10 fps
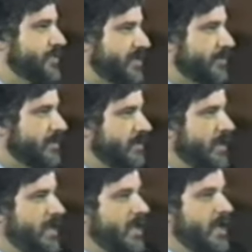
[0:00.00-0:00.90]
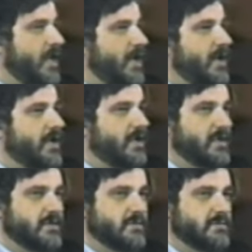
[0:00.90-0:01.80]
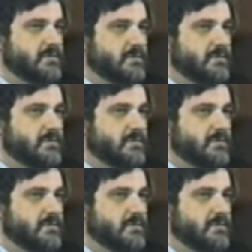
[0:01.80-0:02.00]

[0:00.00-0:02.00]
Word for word: people. Uh,